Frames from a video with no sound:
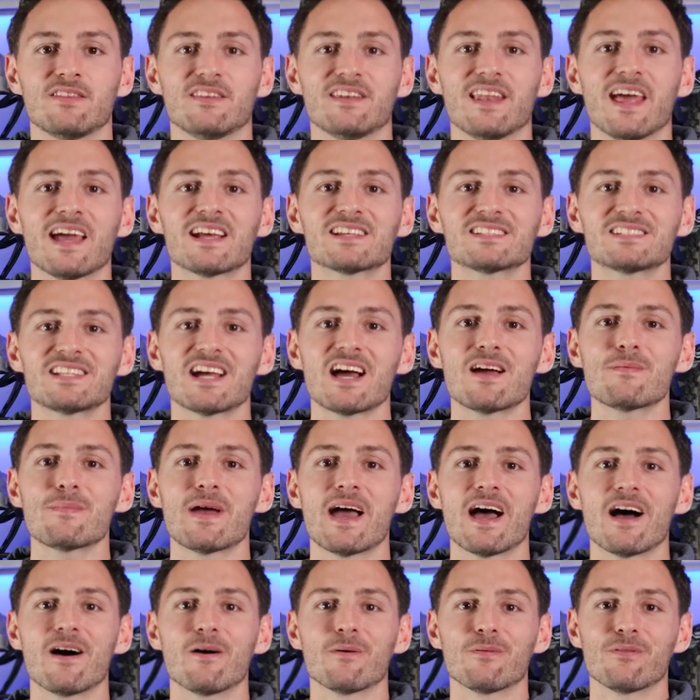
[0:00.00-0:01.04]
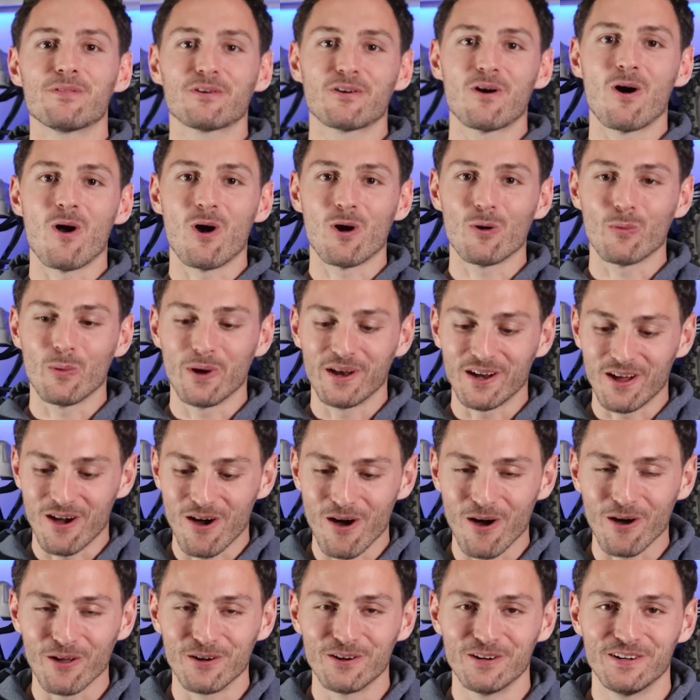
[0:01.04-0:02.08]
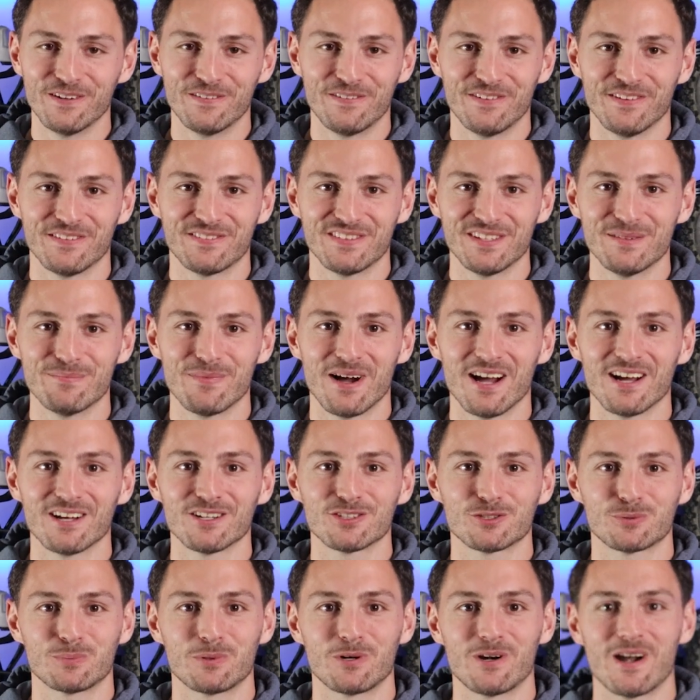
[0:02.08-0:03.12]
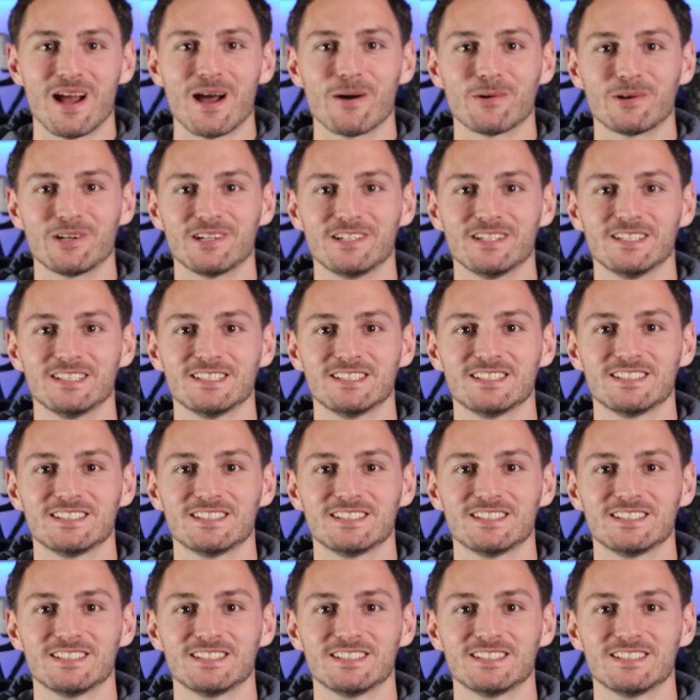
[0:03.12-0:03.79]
The next time out, the car went one hundred fifty miles per hour.